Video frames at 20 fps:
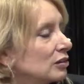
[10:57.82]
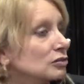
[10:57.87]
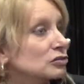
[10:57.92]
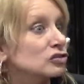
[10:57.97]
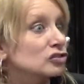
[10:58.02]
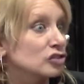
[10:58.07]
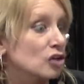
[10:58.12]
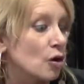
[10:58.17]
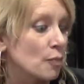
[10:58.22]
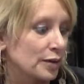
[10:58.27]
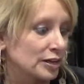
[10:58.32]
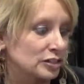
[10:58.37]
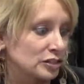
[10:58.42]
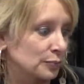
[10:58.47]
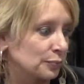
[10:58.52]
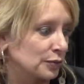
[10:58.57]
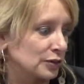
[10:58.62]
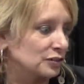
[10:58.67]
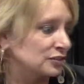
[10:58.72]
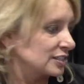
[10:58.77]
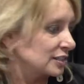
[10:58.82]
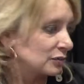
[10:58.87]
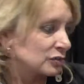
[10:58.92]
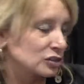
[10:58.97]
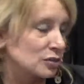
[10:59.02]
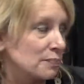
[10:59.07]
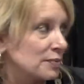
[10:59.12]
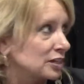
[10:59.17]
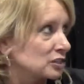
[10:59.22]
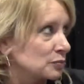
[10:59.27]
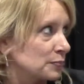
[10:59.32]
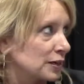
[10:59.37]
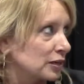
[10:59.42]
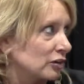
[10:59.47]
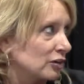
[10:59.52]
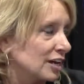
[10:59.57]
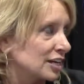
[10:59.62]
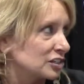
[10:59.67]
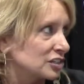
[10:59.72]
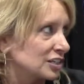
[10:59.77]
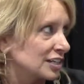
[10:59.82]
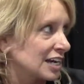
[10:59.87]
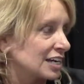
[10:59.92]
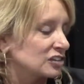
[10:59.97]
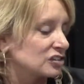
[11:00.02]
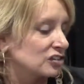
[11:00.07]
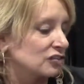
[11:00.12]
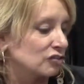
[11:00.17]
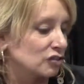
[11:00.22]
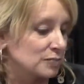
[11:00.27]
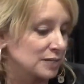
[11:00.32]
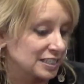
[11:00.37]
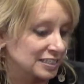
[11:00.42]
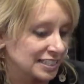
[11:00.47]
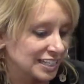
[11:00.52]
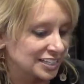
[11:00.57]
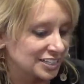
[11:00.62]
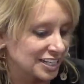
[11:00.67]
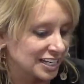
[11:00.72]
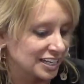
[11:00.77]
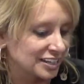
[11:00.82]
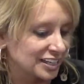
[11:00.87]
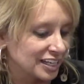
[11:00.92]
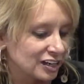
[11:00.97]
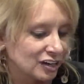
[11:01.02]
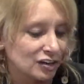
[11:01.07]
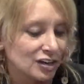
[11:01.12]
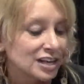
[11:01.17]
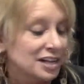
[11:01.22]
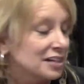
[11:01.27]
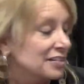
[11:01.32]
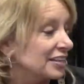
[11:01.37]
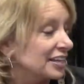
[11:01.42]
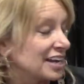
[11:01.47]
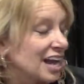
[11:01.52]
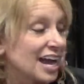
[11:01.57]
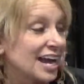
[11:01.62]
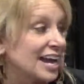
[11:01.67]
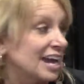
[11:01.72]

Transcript: came so much in prison. It was a much bigger education for me teaching in there than I